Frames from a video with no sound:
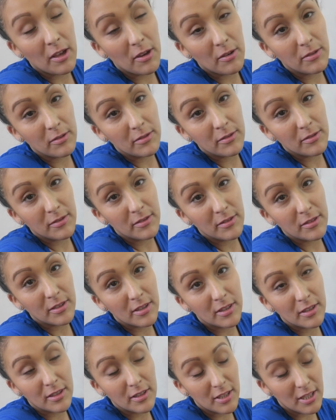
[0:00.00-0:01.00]
Now,
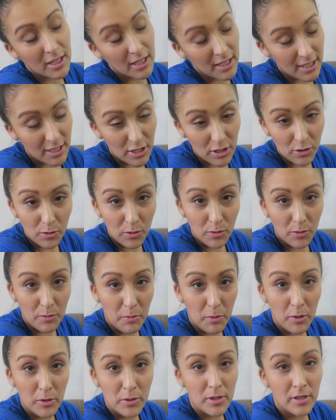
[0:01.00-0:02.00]
to continue with
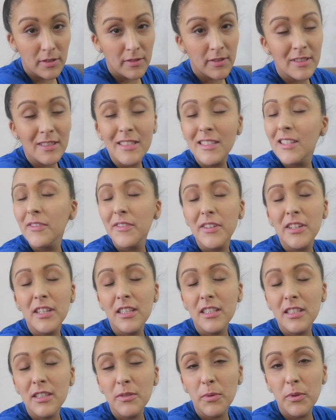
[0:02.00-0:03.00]
Boy Toy
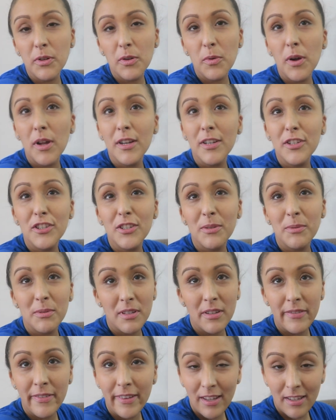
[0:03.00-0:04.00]
festivities, we're going to watch on
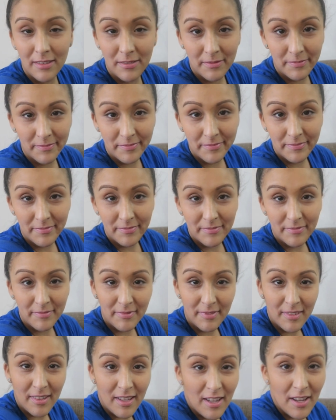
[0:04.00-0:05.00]
T V.
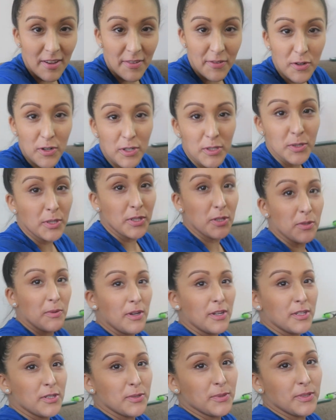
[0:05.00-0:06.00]
Of course, we're going to
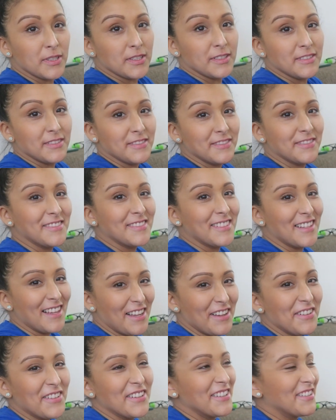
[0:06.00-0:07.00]
watch what
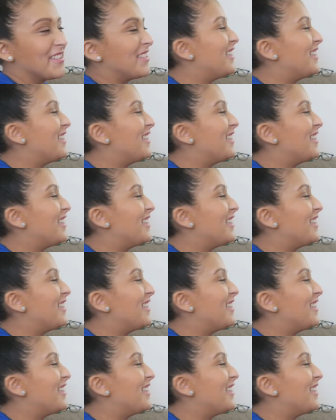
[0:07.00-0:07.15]
I want